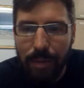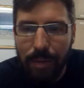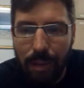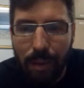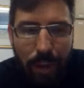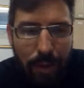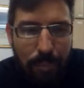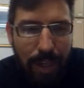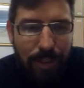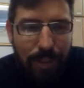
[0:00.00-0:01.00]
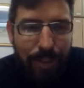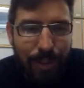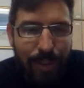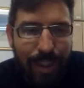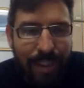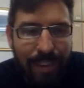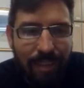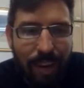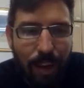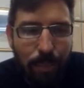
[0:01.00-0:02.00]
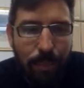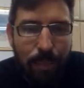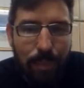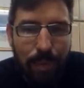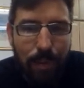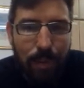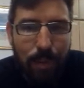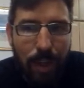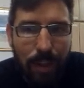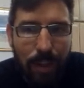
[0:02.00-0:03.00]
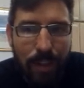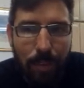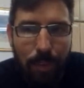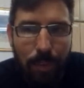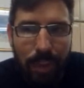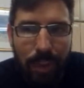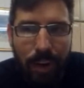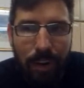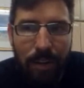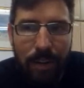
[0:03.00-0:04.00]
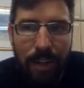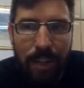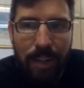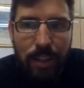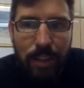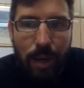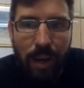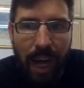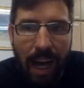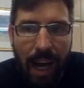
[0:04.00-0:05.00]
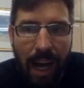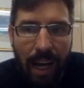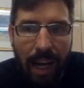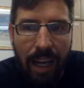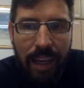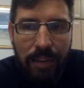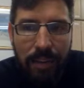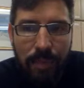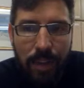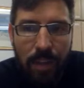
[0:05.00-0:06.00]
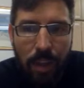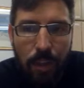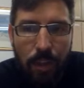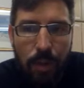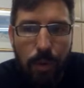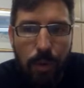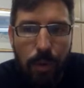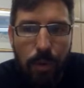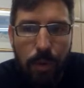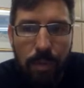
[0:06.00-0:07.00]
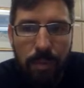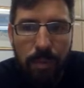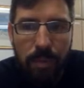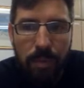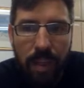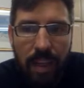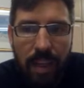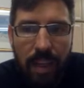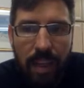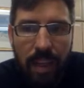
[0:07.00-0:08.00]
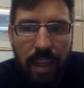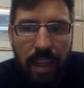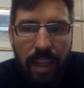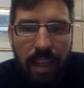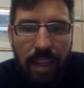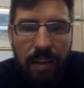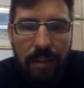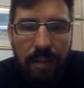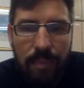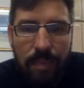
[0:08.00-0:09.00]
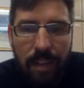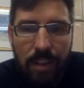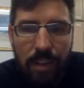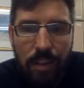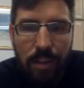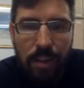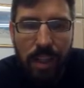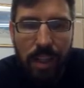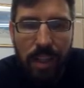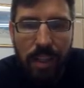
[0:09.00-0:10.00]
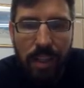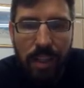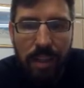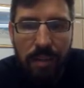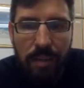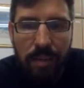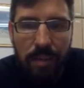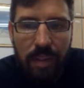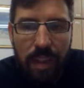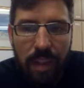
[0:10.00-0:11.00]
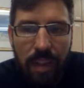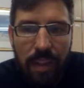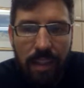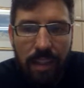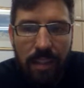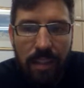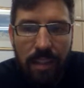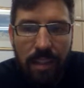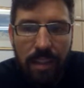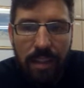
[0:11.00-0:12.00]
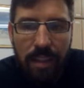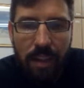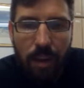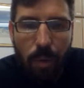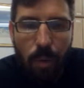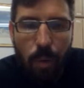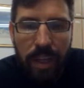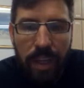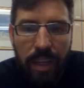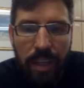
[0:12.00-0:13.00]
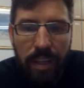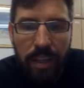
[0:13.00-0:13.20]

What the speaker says: look at pictures that help you to understand what they are. So we have I, you, he, she, it, we,